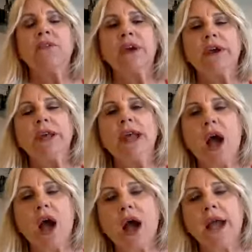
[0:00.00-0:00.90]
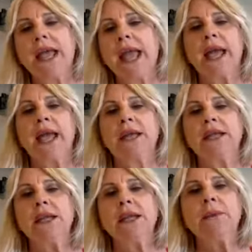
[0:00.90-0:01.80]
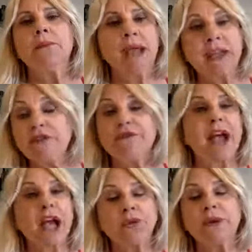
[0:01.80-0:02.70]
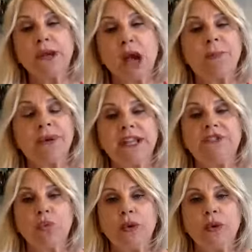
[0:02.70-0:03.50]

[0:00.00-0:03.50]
very high-end manufacturing companies.